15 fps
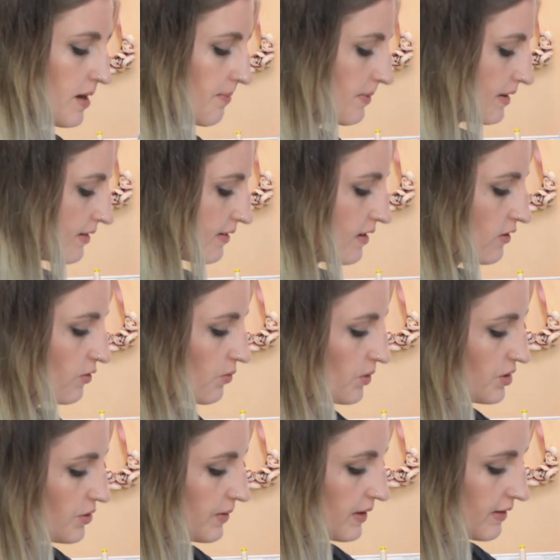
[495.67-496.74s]
But since we're
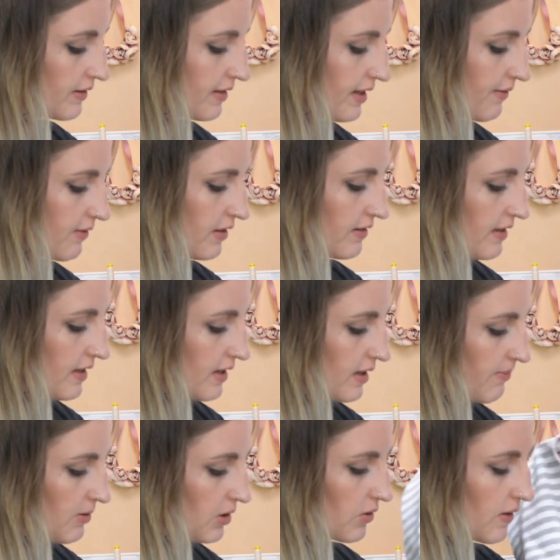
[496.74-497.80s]
doing a sleeveless thing,
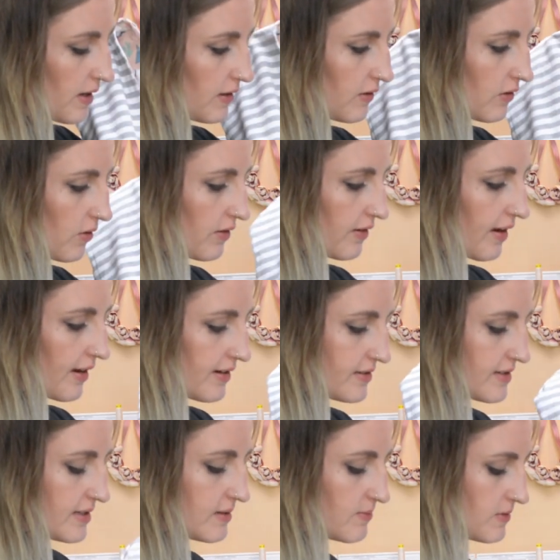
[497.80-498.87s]
I'm going to go ahead and sew the side
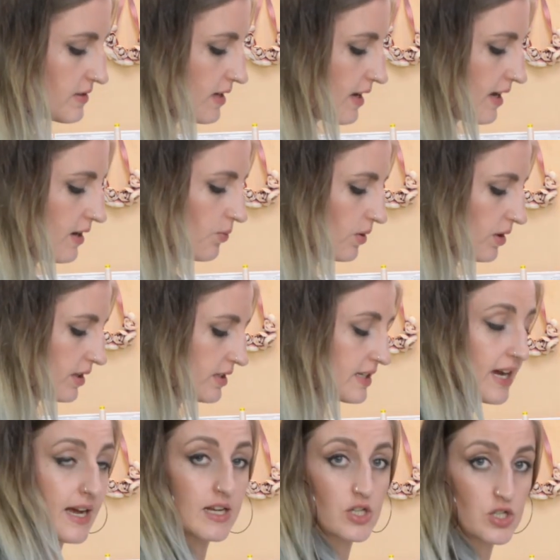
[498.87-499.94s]
seams, and we'll
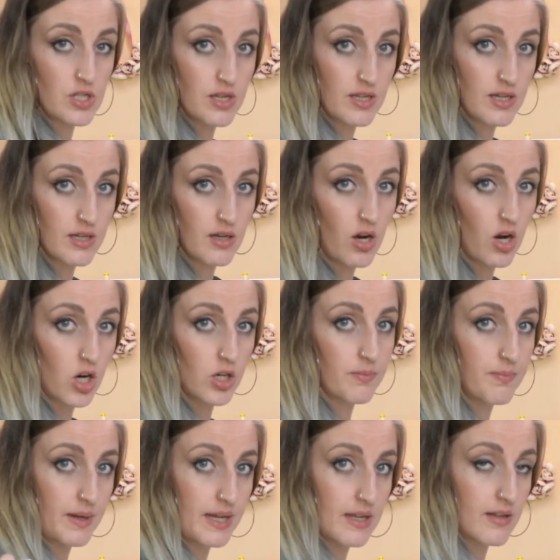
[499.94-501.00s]
attach the arm
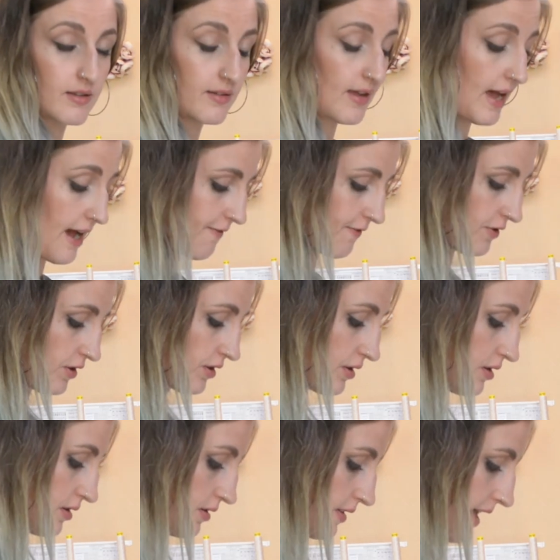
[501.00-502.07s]
bands after
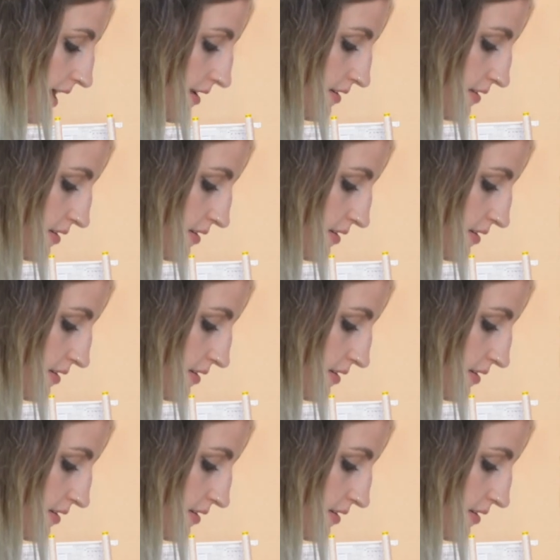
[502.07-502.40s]
that.